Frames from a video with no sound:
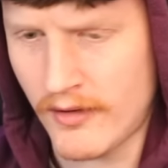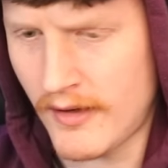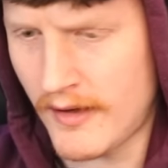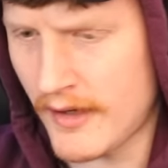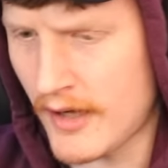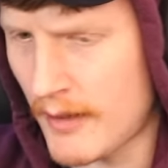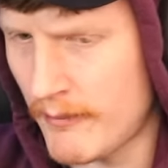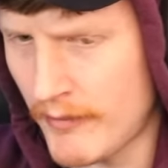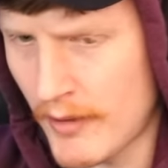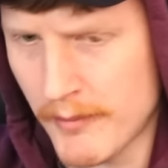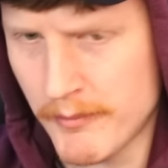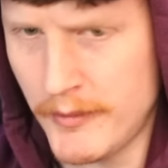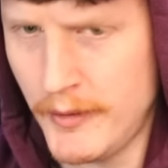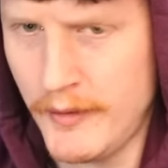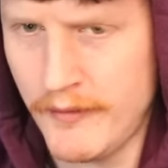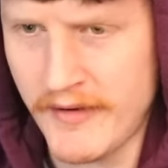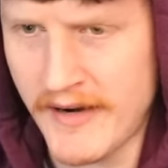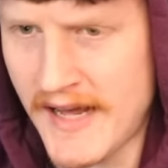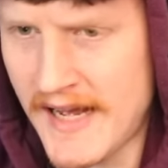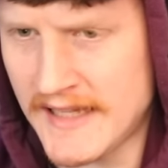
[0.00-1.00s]
like, I'm not
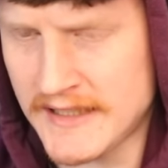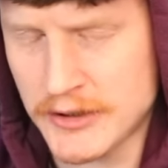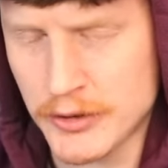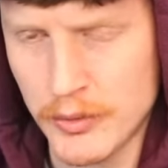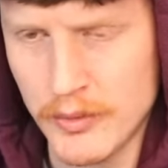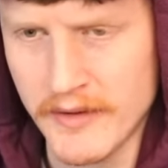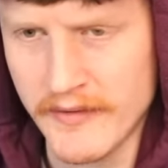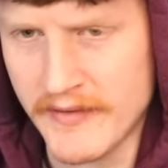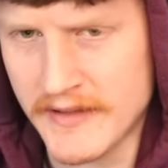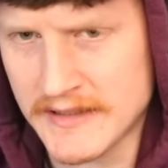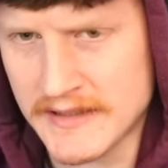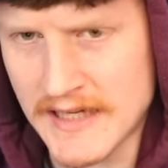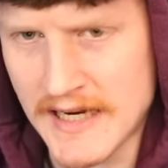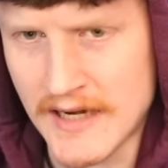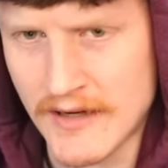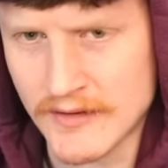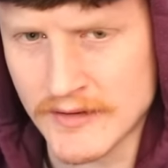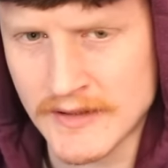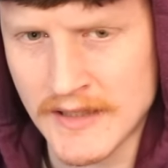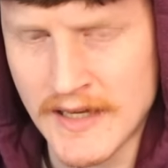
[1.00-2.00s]
moving at all in this
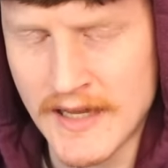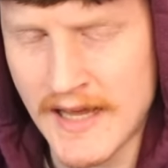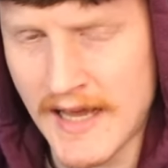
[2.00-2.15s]
house.